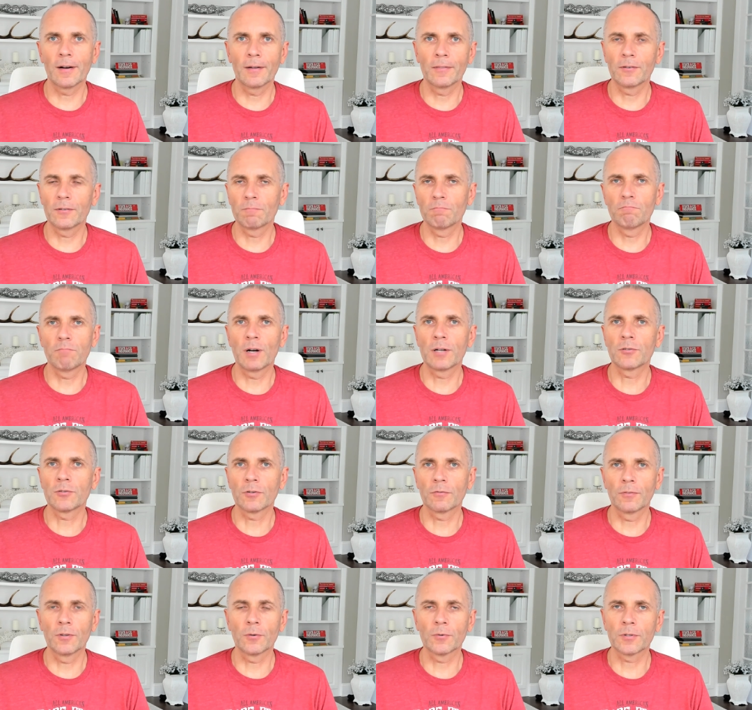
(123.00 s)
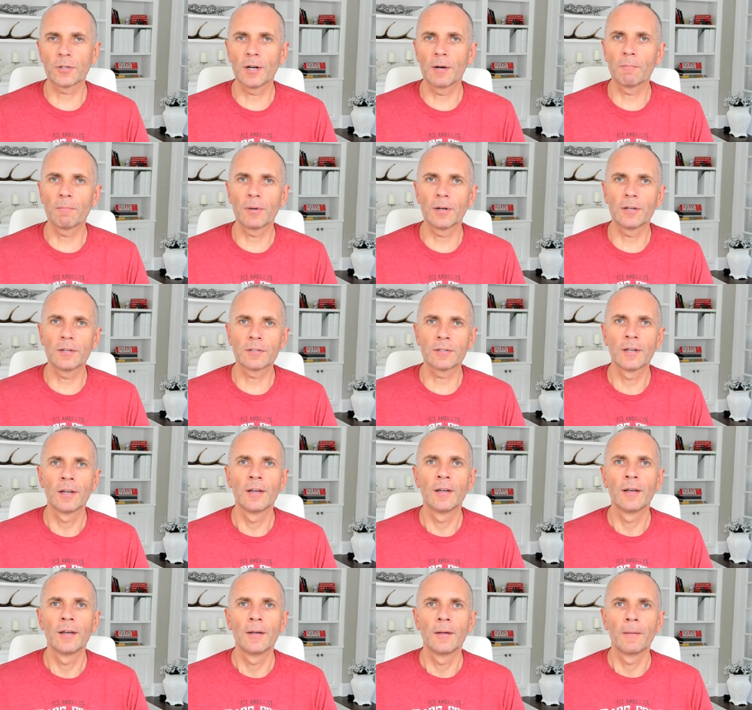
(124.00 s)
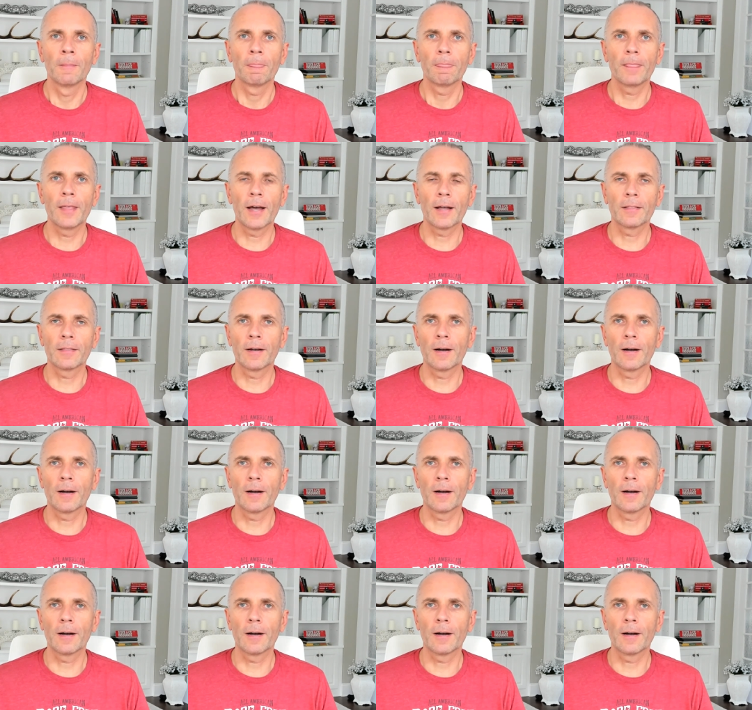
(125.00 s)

there are a bunch of those companies that